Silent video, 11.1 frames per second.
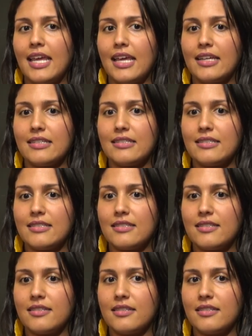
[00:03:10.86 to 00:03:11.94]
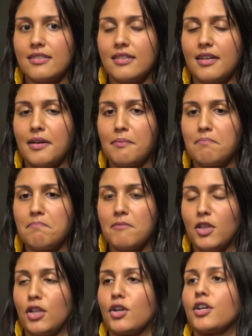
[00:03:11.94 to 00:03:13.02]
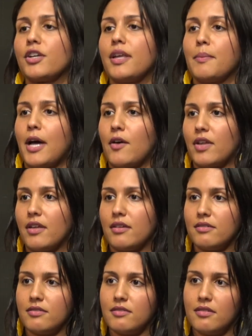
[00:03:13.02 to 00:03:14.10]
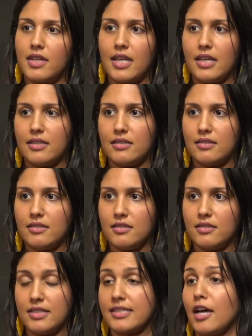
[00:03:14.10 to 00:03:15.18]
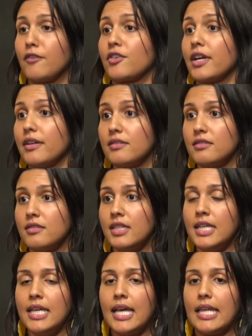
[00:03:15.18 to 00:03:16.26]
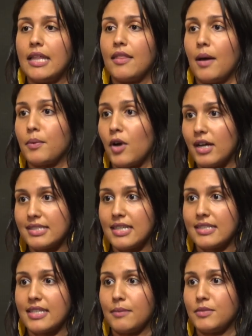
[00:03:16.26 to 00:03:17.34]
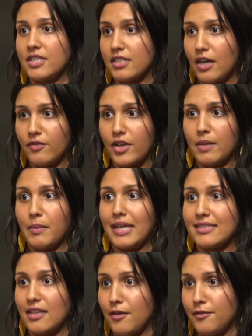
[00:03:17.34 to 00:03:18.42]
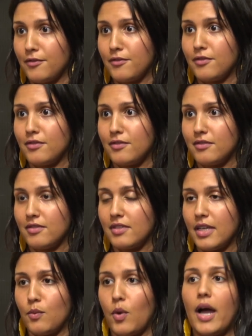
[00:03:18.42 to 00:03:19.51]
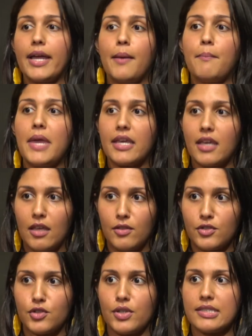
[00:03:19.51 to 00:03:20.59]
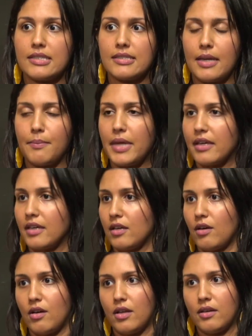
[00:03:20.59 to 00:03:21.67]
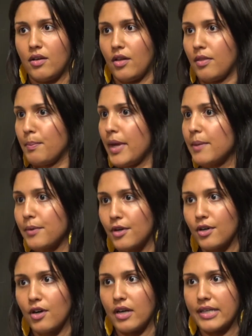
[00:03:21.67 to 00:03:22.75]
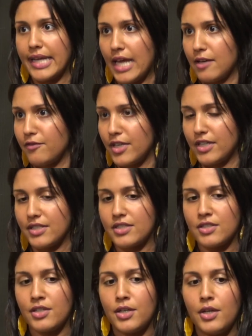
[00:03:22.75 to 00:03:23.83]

and um, learn about it and discover it. And in that process, I'm discovering myself and why I'm making the choices I'm making on, on paper, on canvas,